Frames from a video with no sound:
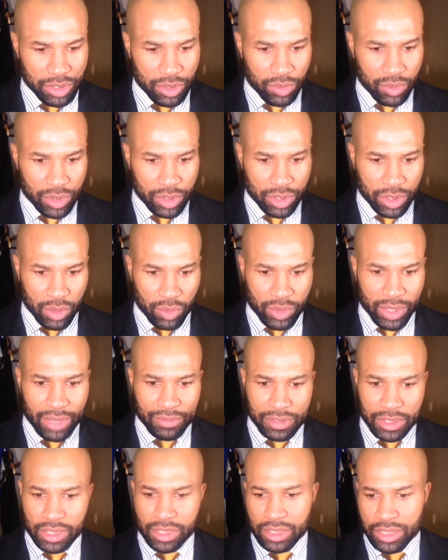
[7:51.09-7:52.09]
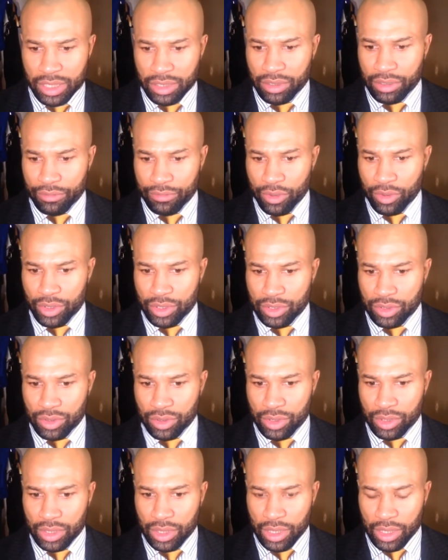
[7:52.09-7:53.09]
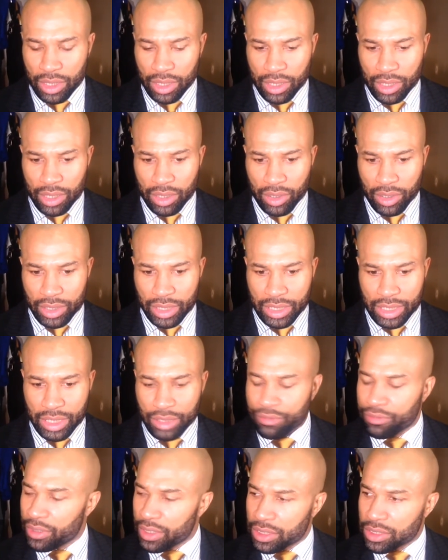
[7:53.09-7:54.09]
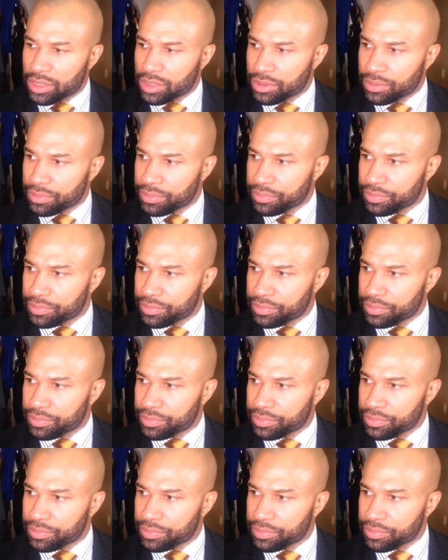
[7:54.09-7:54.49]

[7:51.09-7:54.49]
So, we have to continue to focus on the defense.